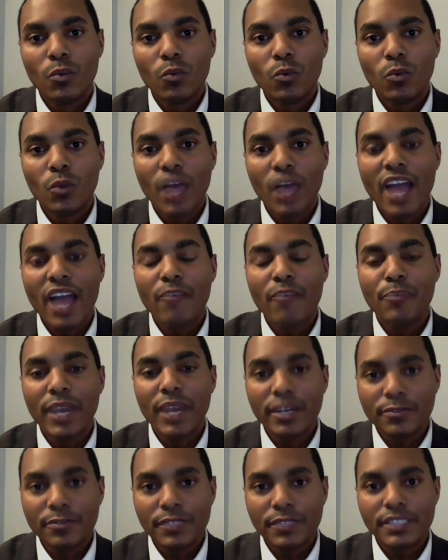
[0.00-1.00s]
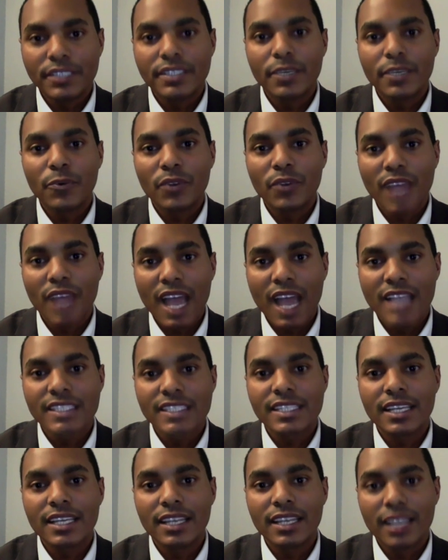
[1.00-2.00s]
will have benefits that will
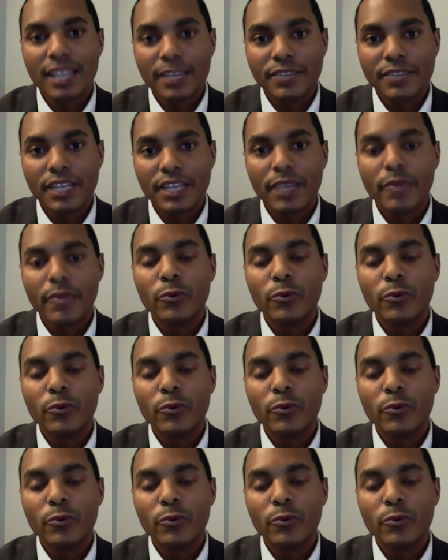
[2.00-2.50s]
last a lifetime.